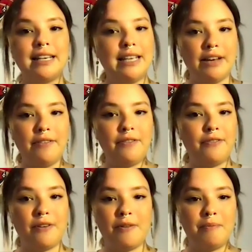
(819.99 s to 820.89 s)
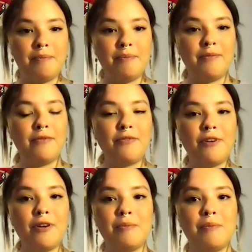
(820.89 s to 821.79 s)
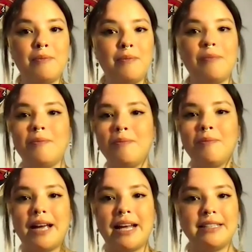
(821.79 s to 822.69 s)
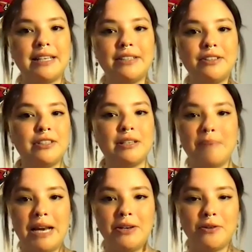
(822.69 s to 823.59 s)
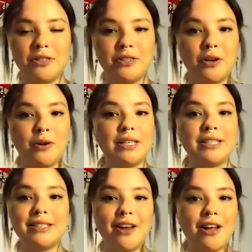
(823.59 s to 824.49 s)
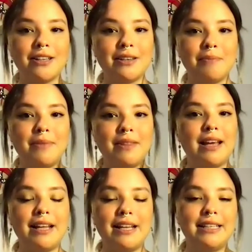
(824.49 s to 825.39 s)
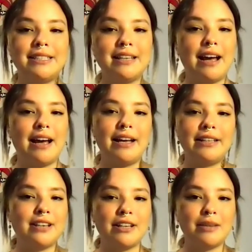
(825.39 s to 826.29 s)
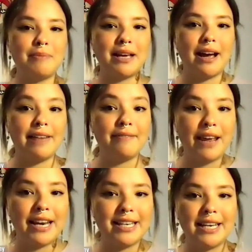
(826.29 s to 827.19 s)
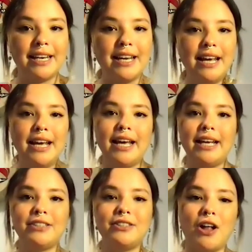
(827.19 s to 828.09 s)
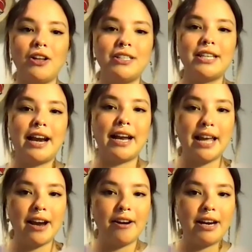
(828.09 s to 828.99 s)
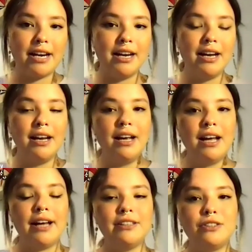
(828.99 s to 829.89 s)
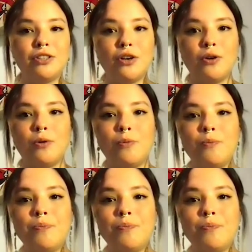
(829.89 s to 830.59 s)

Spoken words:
a gift from my ancestors and mentors. So it's not something I invented. It's knowledge that I carry. And so